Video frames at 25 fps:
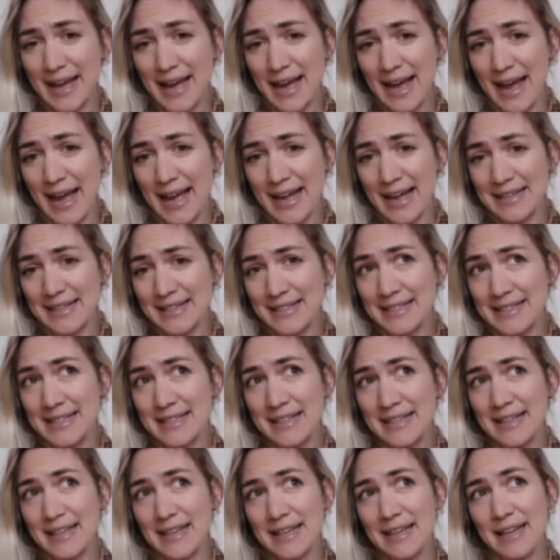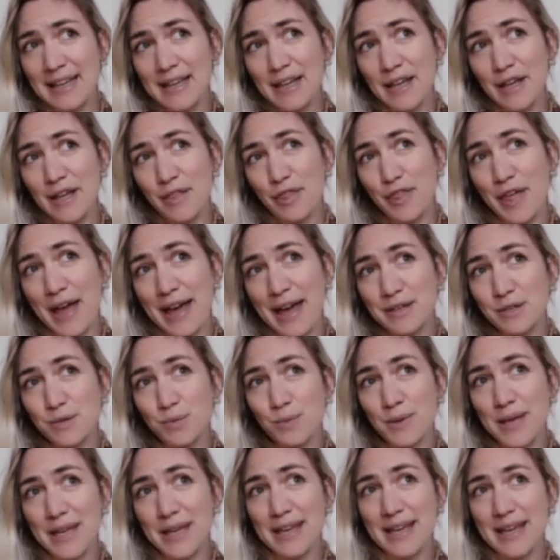and that
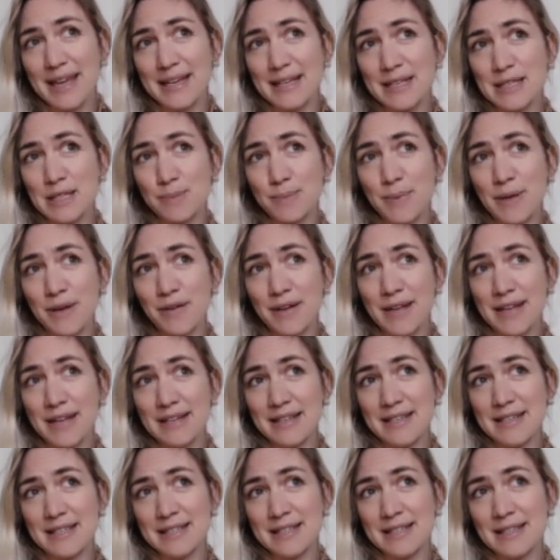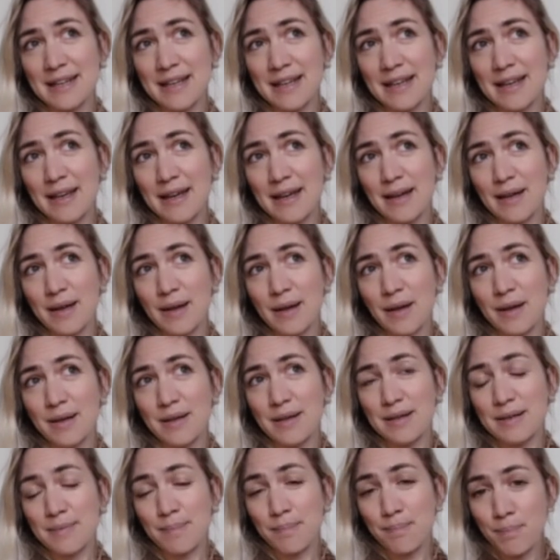we experience
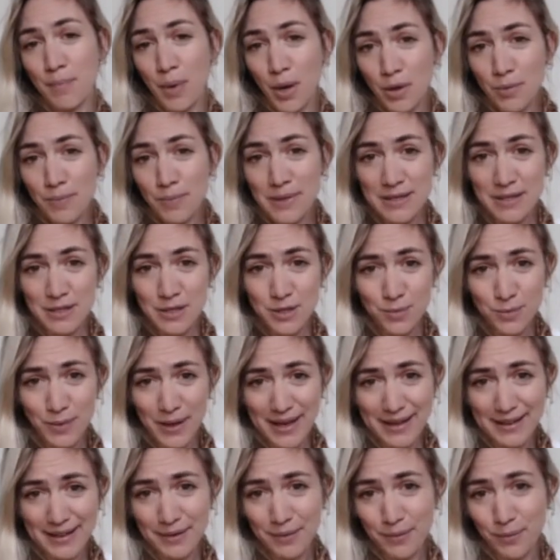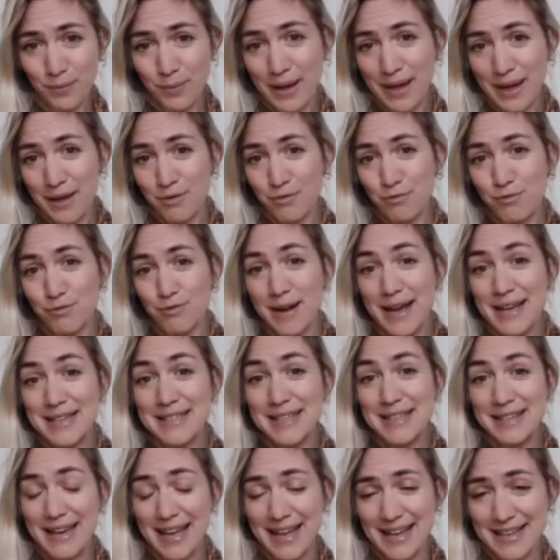moments when we're
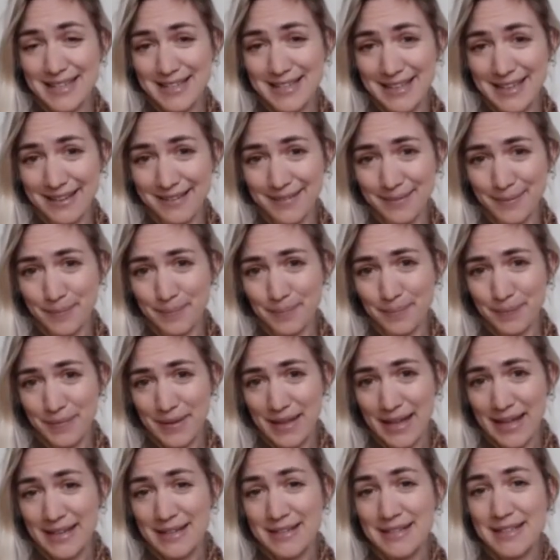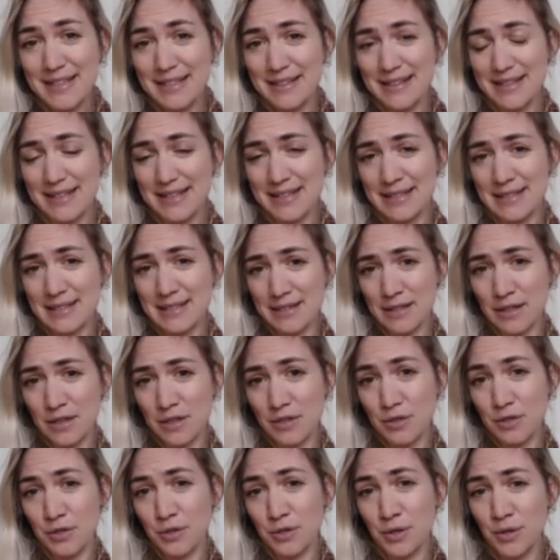resonating into this
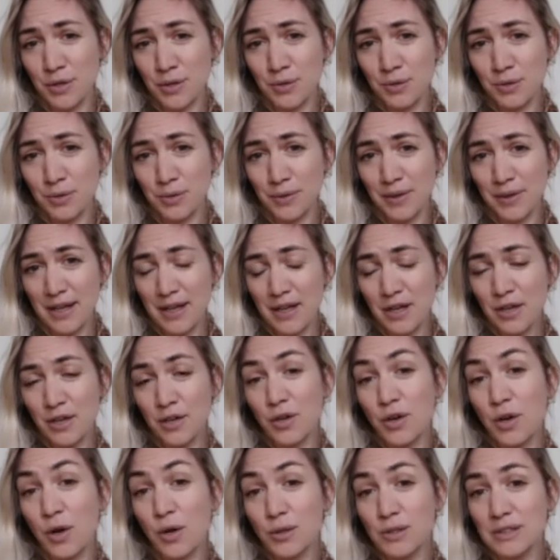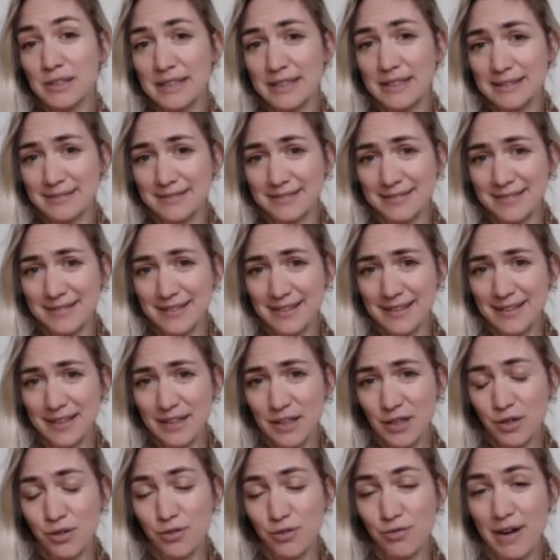new golden
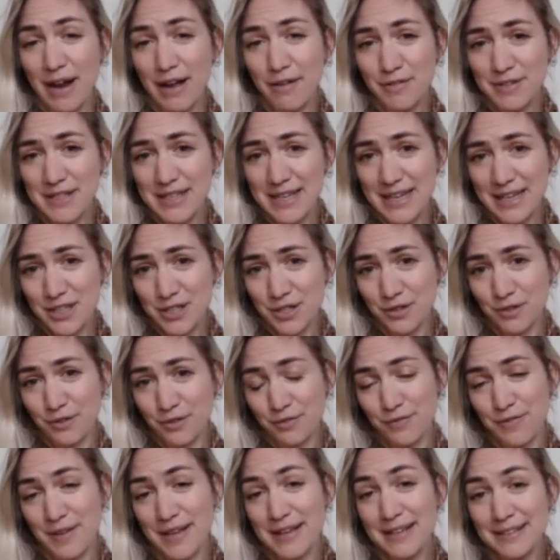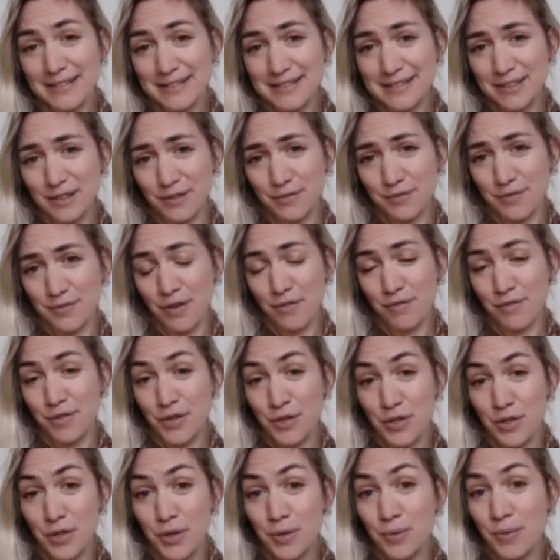gravitational field of the
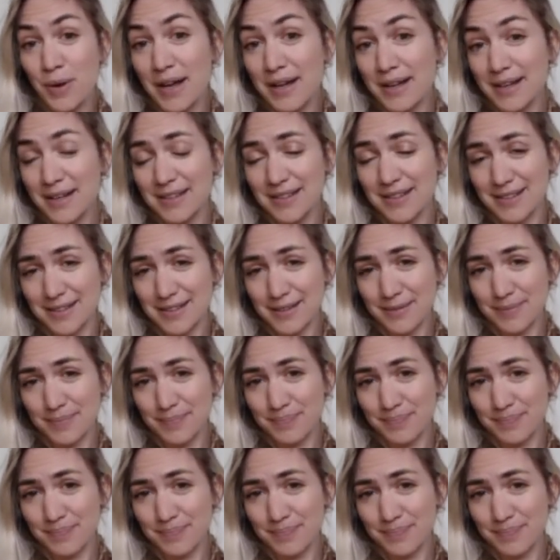new earth,